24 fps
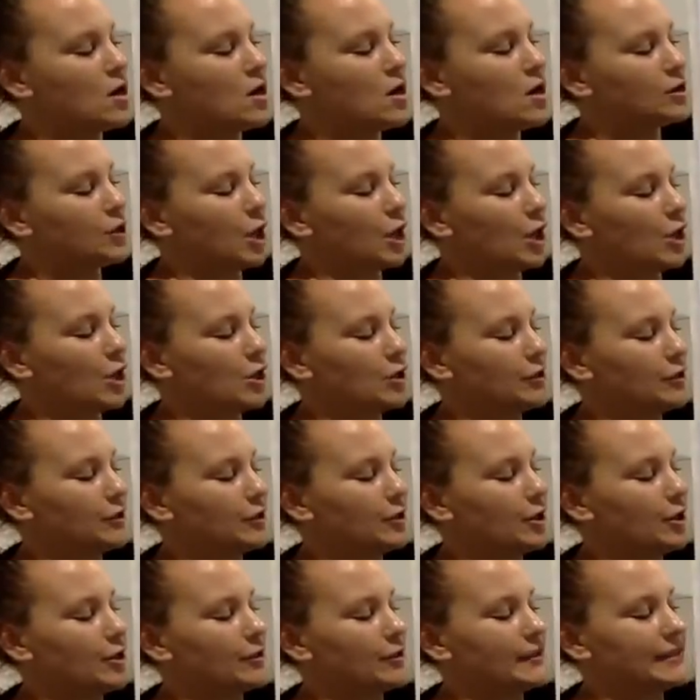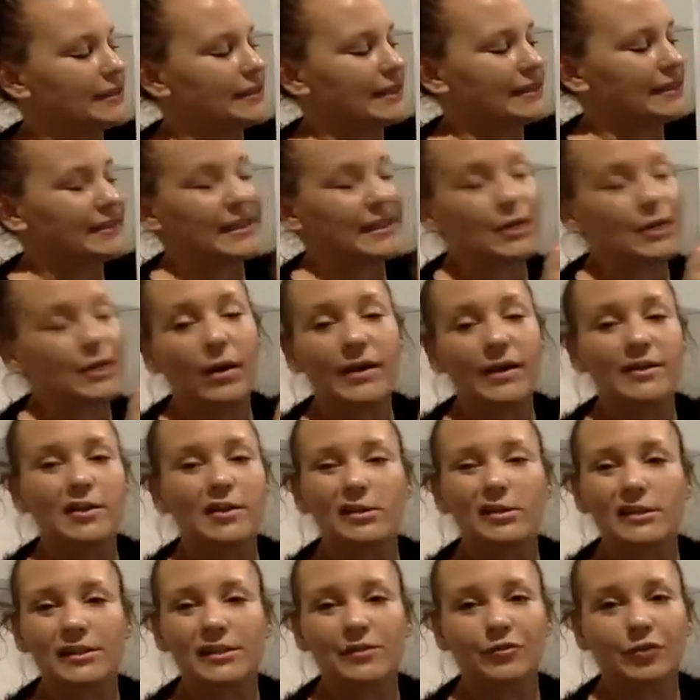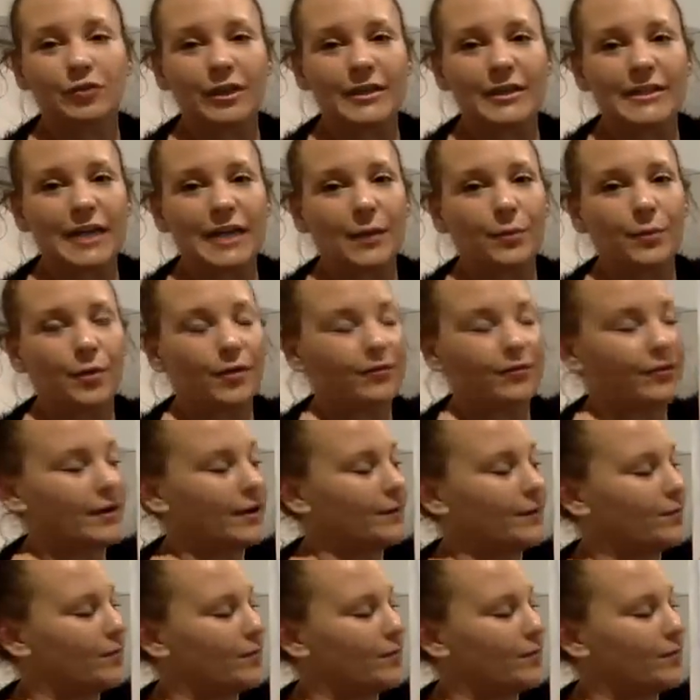So it used to go $61 of retail profit